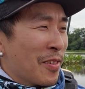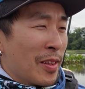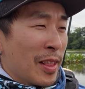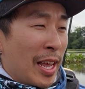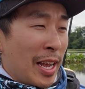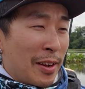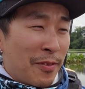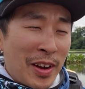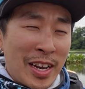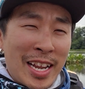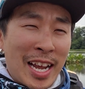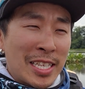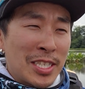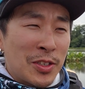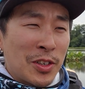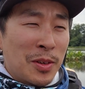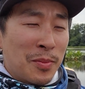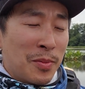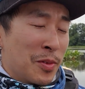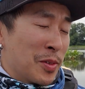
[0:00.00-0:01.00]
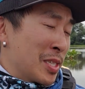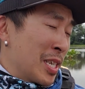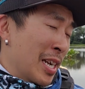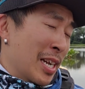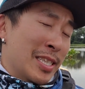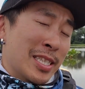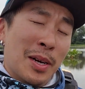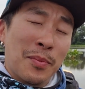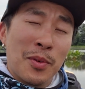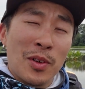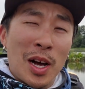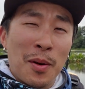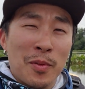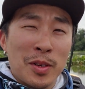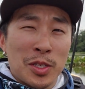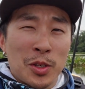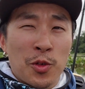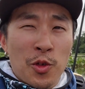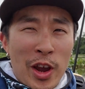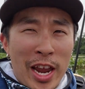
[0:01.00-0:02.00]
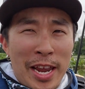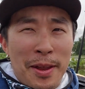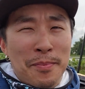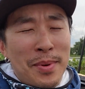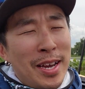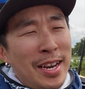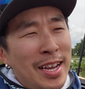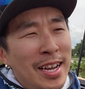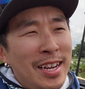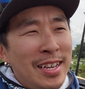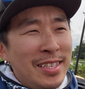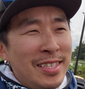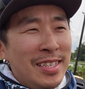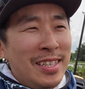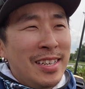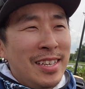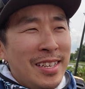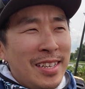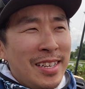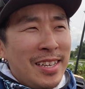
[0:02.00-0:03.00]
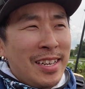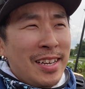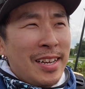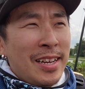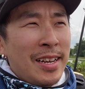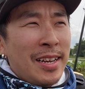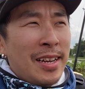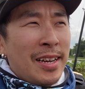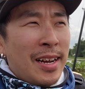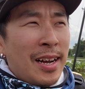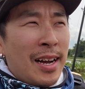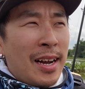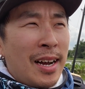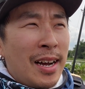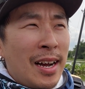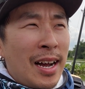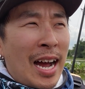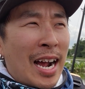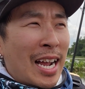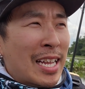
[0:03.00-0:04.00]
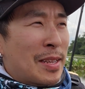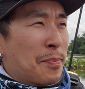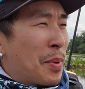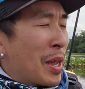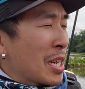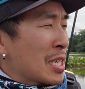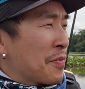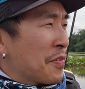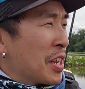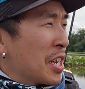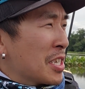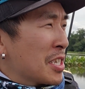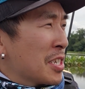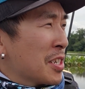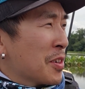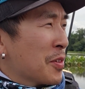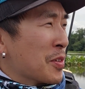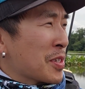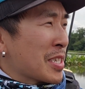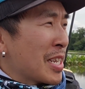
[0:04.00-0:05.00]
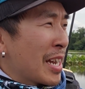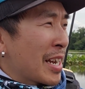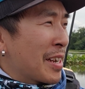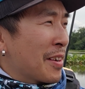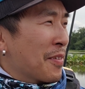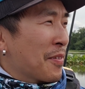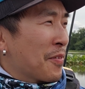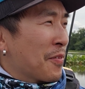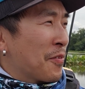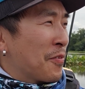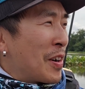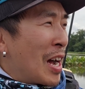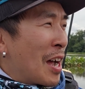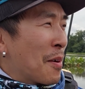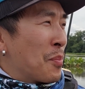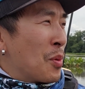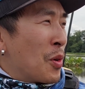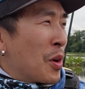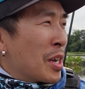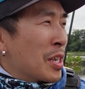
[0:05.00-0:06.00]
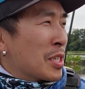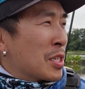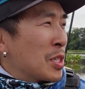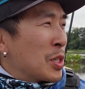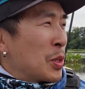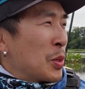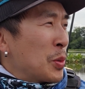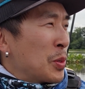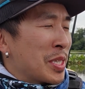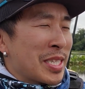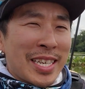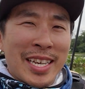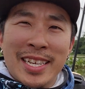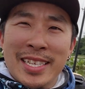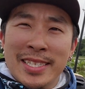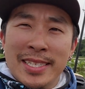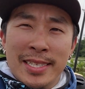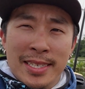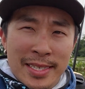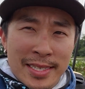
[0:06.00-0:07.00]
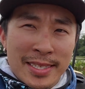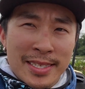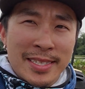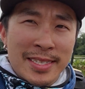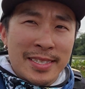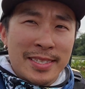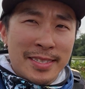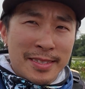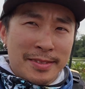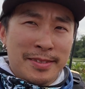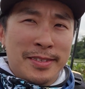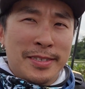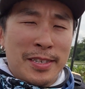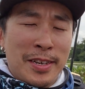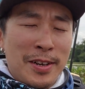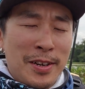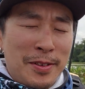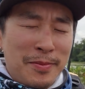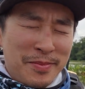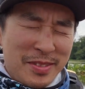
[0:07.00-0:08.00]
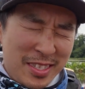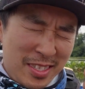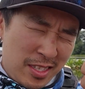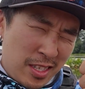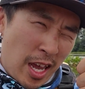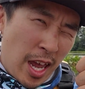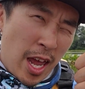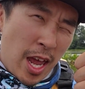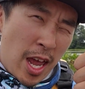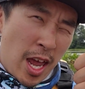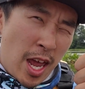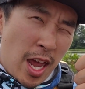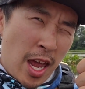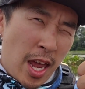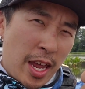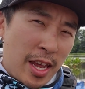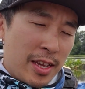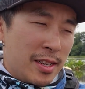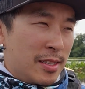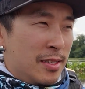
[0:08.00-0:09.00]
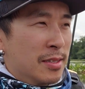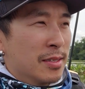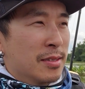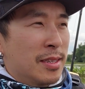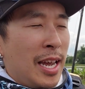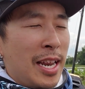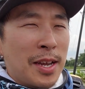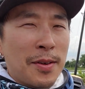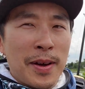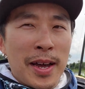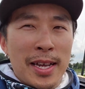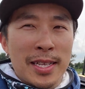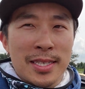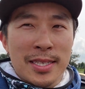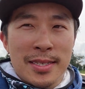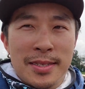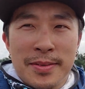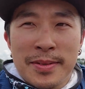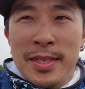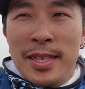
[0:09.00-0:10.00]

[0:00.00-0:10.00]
We're like right next to him. It was like a double up. Was great, but I got the biggest fish. It was like 5.26. So yay. Anyways,